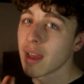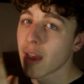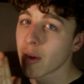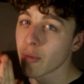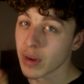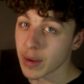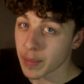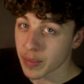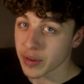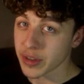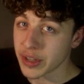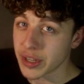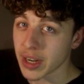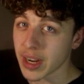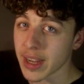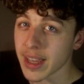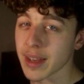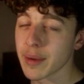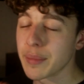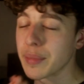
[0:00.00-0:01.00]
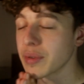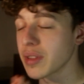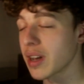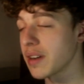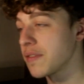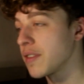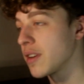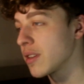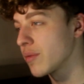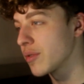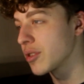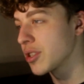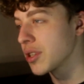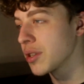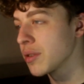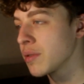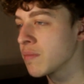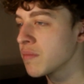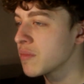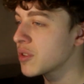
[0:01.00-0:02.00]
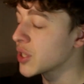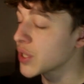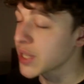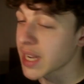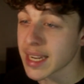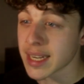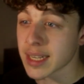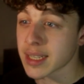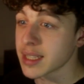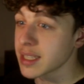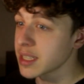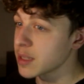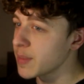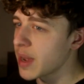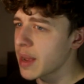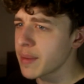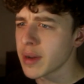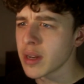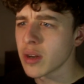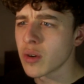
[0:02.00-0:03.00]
I really appreciate it. But without further ado, let's just get into this, man.